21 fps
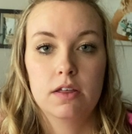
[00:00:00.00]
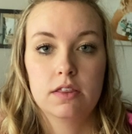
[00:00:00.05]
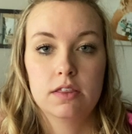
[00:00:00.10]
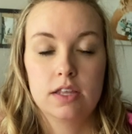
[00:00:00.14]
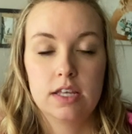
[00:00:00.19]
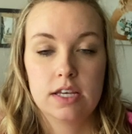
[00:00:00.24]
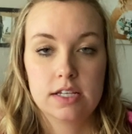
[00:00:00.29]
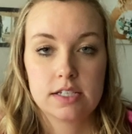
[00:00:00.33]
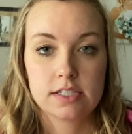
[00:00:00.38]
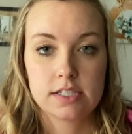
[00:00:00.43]

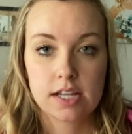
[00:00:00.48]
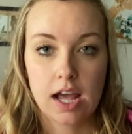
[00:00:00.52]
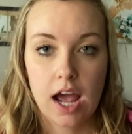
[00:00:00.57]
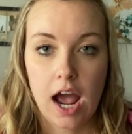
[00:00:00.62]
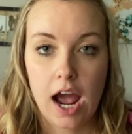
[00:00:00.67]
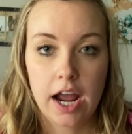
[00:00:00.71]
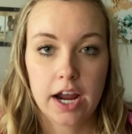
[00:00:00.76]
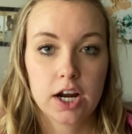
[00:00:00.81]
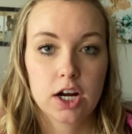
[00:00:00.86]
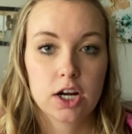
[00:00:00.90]
the
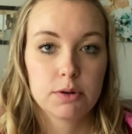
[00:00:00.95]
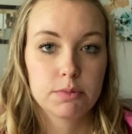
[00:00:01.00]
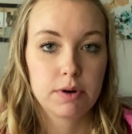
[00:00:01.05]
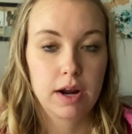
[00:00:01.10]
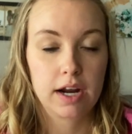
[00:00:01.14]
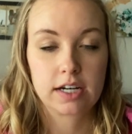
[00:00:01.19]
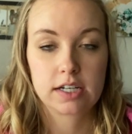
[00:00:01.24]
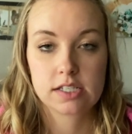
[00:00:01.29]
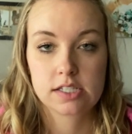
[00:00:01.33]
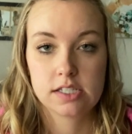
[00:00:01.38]
entire
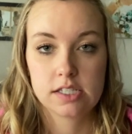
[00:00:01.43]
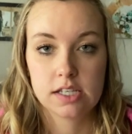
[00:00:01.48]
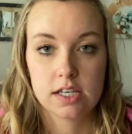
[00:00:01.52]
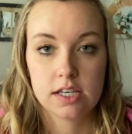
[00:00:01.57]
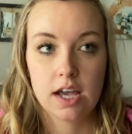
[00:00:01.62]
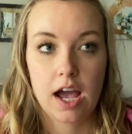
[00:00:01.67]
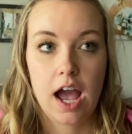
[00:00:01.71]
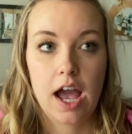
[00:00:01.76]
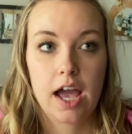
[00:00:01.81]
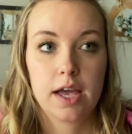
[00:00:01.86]

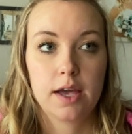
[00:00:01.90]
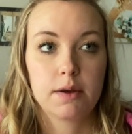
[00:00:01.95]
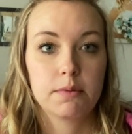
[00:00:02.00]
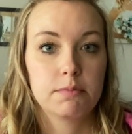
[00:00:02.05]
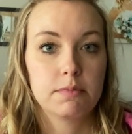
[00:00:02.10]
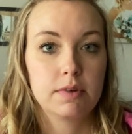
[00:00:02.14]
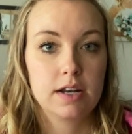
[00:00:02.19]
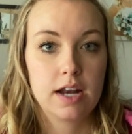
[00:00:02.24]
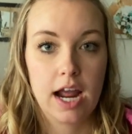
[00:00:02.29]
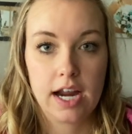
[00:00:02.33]
pregnancy, I
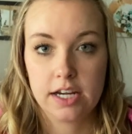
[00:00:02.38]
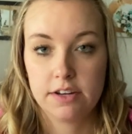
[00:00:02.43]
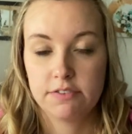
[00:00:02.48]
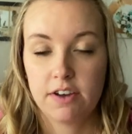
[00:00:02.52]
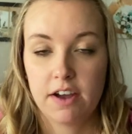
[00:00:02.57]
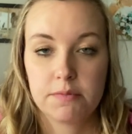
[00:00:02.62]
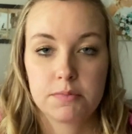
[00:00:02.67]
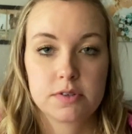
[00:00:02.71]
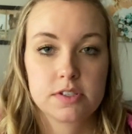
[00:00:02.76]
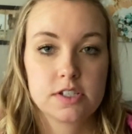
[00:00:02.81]
am
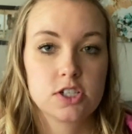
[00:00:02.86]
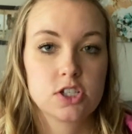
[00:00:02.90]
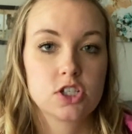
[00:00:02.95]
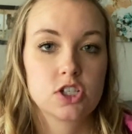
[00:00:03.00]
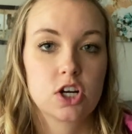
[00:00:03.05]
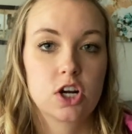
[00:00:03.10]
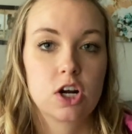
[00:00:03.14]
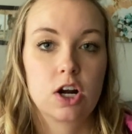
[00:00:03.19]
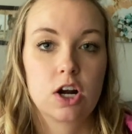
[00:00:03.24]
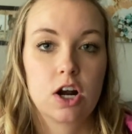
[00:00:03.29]
ninety-five percent
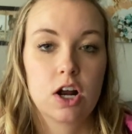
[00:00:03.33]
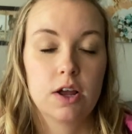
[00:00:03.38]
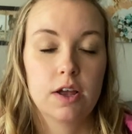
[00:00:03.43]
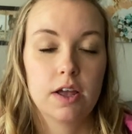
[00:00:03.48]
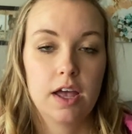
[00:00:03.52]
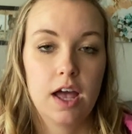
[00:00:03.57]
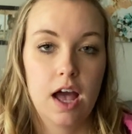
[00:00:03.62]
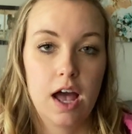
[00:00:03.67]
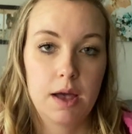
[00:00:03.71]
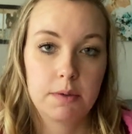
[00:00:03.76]
sure
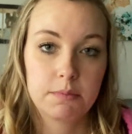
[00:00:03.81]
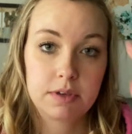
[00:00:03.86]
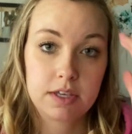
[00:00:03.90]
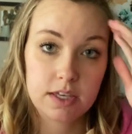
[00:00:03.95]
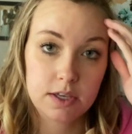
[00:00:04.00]
um,